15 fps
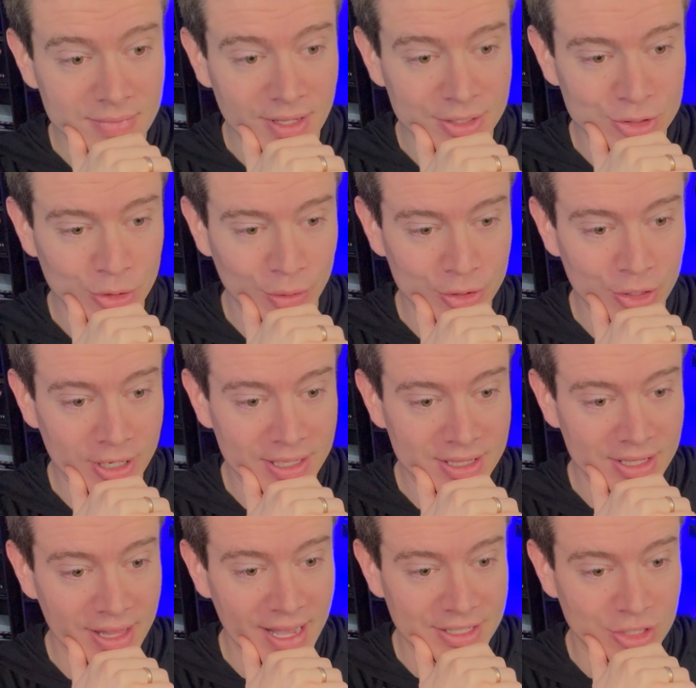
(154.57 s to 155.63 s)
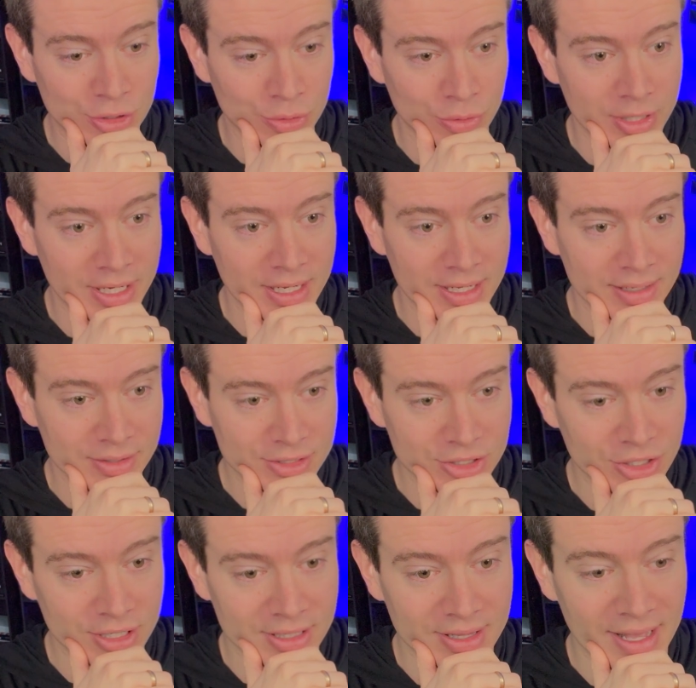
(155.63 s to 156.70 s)
So we look at the last three, let's
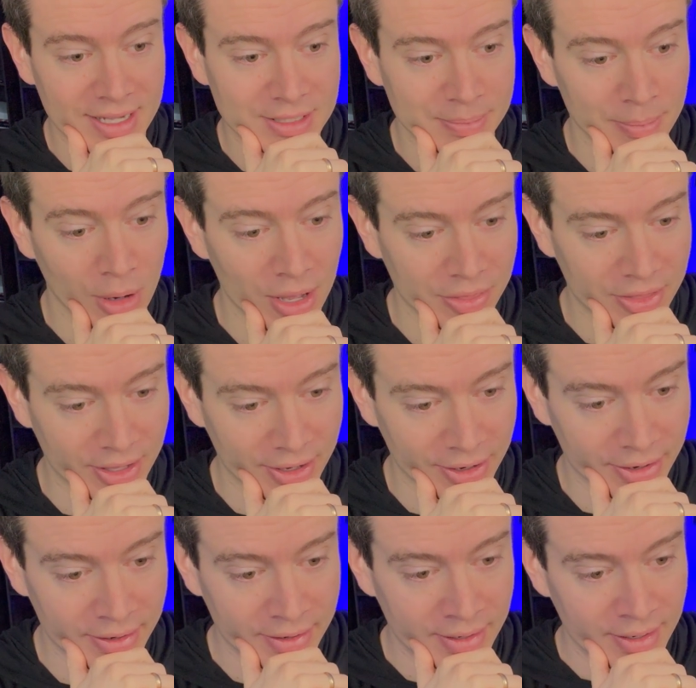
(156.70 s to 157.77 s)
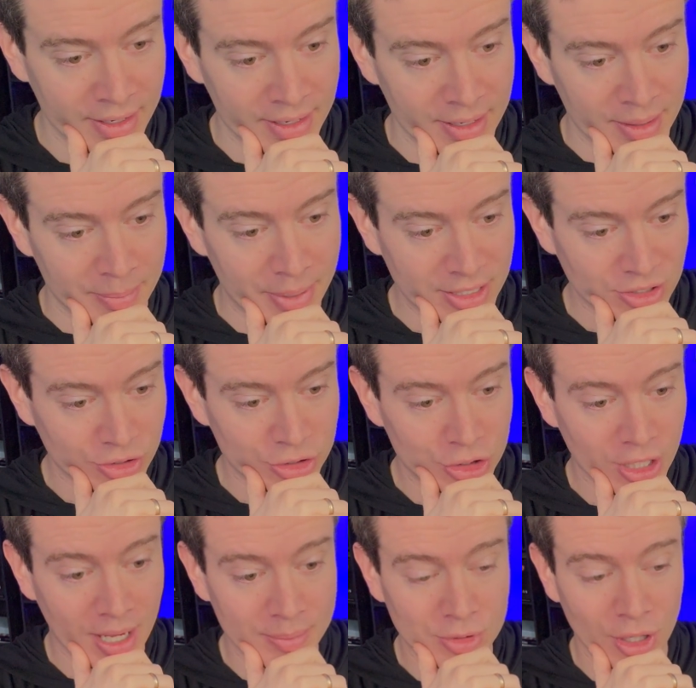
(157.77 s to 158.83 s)
look at the last month here. Basically
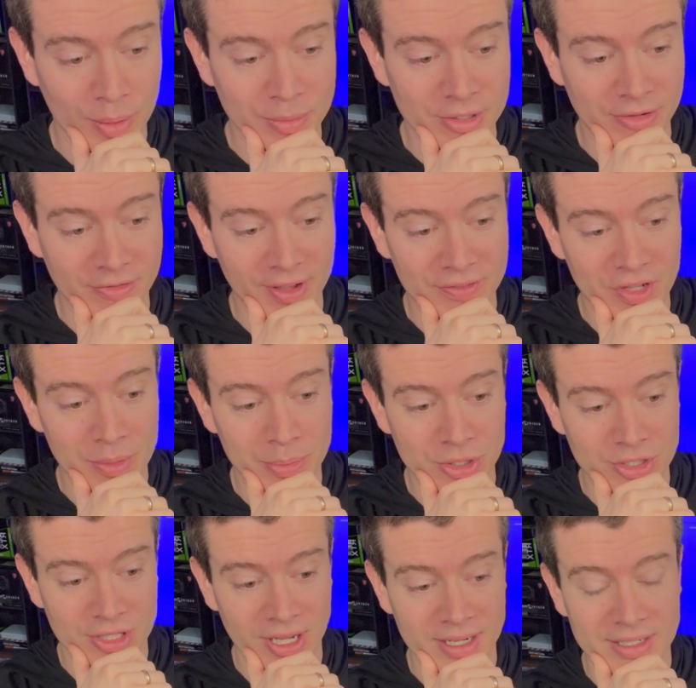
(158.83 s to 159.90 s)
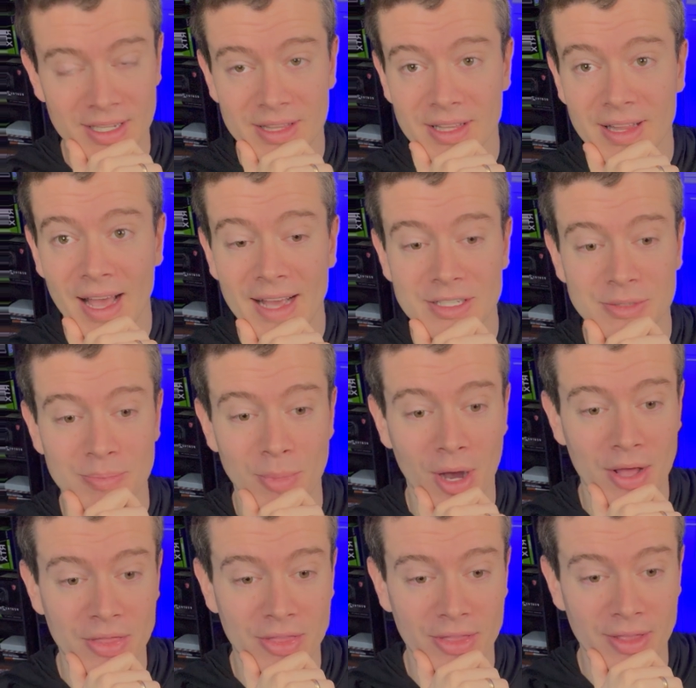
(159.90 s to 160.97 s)
dropped almost fifty percent in the last
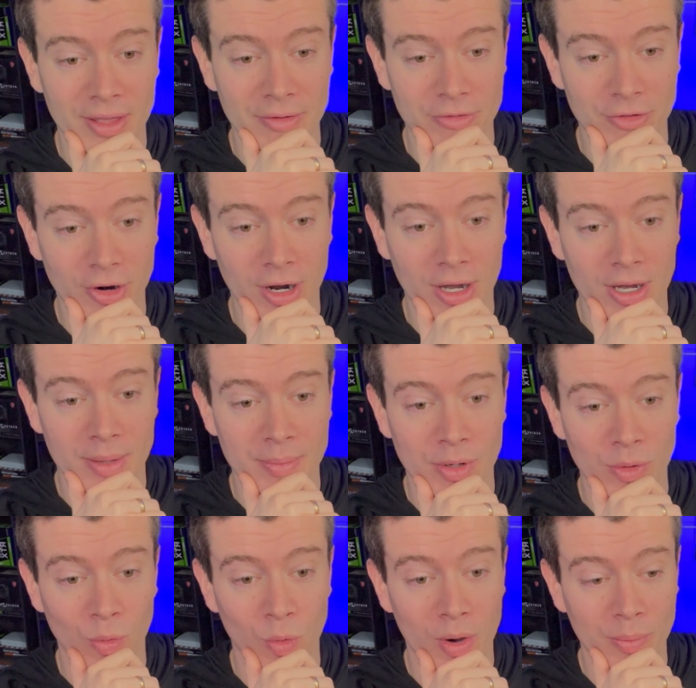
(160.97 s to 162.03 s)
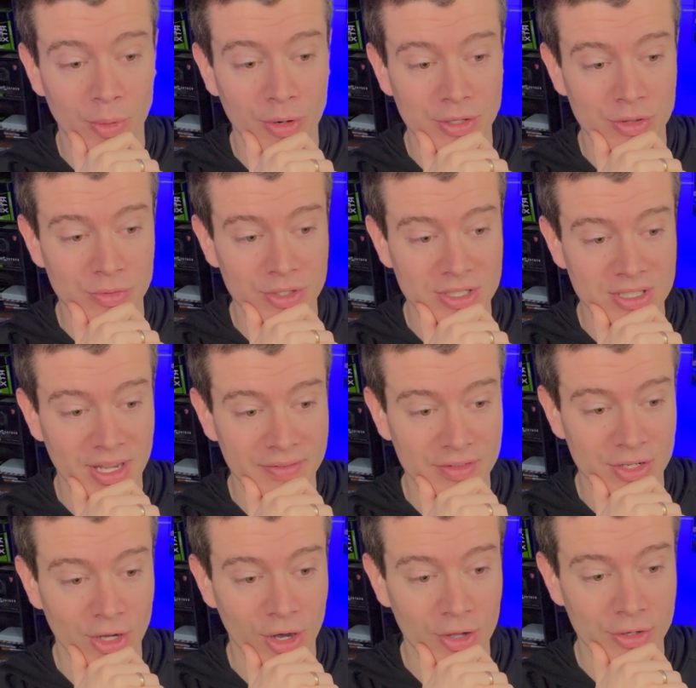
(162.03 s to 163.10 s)
month from one point three seven
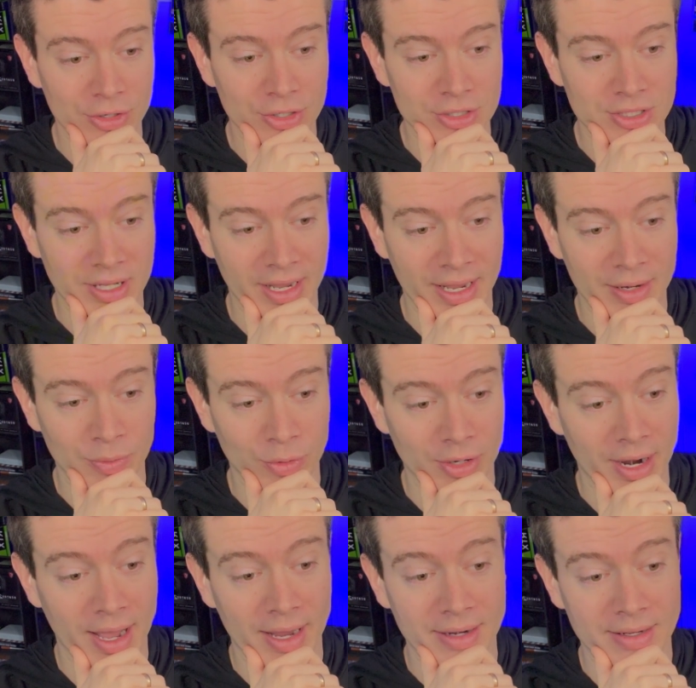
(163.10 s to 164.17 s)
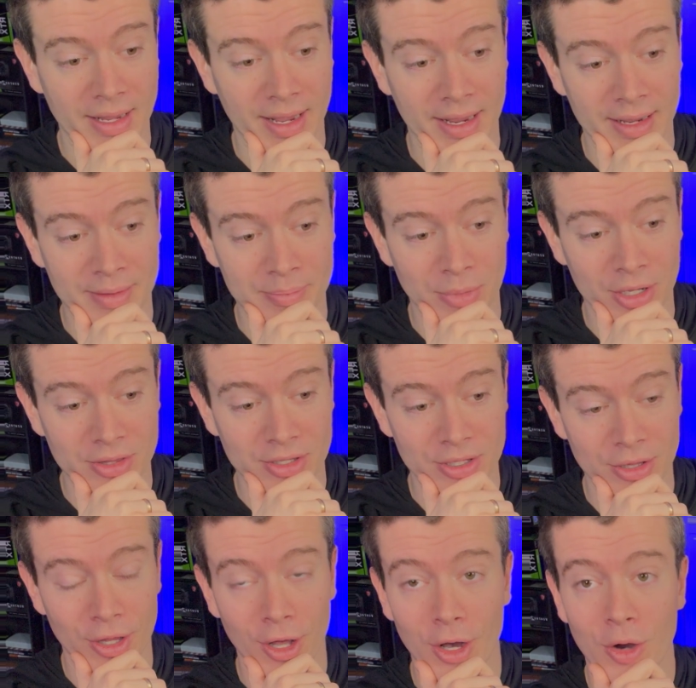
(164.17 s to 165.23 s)
dollars, and we're at a monthly
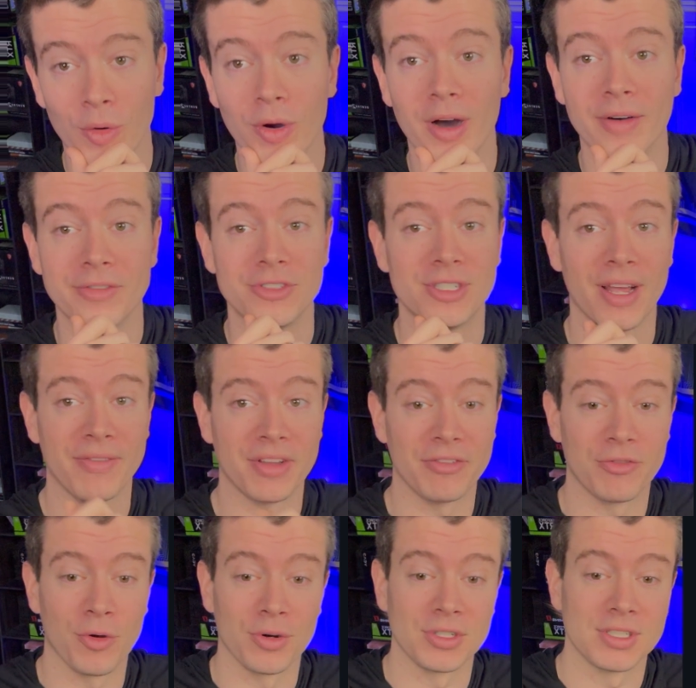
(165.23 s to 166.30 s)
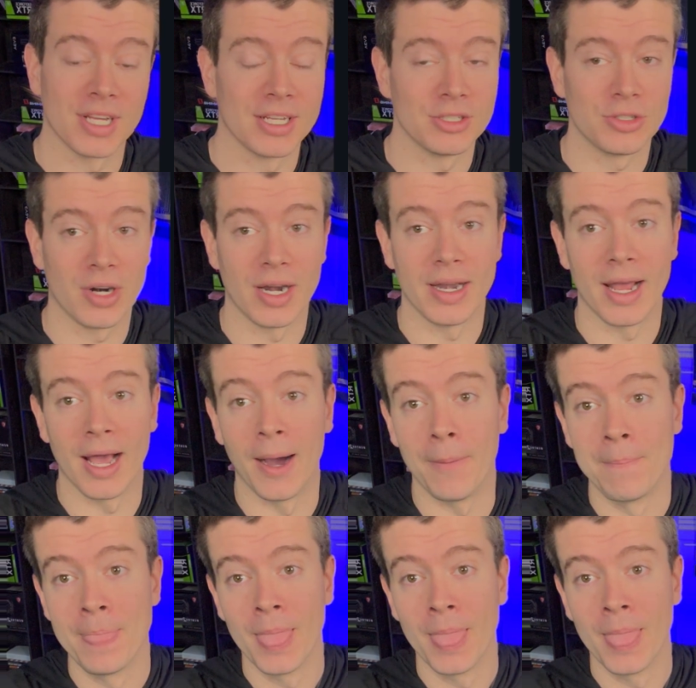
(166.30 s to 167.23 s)
low of seventy-four cents right now.